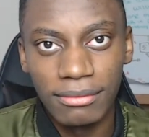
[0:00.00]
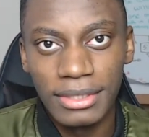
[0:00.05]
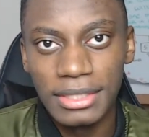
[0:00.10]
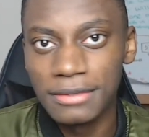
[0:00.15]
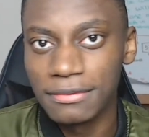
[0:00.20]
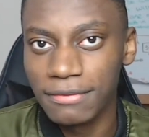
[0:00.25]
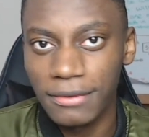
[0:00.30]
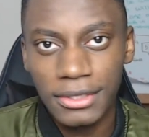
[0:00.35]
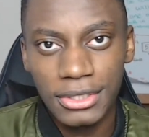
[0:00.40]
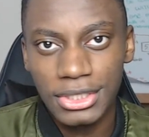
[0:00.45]
His
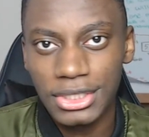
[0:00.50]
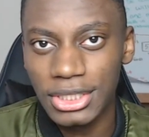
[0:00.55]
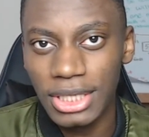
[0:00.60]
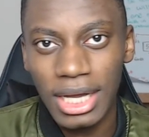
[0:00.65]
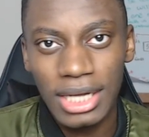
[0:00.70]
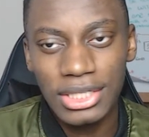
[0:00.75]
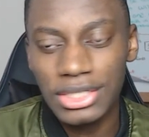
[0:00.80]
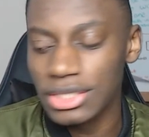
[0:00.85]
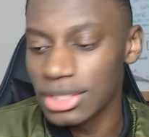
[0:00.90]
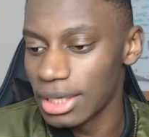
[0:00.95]
first
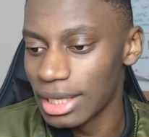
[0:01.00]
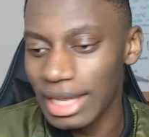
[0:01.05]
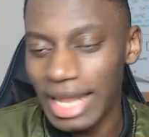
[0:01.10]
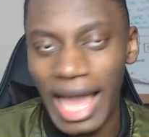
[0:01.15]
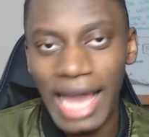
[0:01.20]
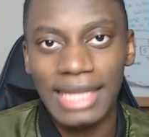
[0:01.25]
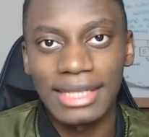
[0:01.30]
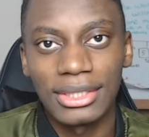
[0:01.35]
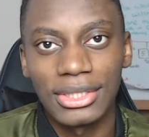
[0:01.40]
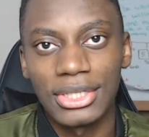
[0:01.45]
touch,
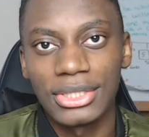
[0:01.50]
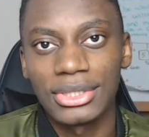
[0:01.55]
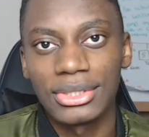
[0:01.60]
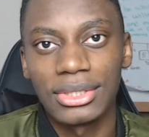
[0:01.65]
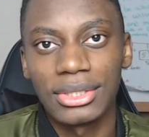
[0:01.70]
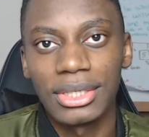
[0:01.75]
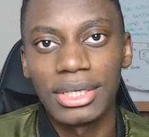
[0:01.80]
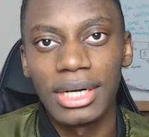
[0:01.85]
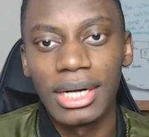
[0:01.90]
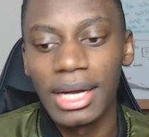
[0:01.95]

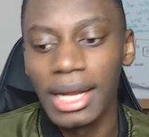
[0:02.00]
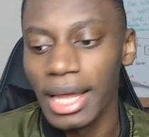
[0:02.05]
lackluster,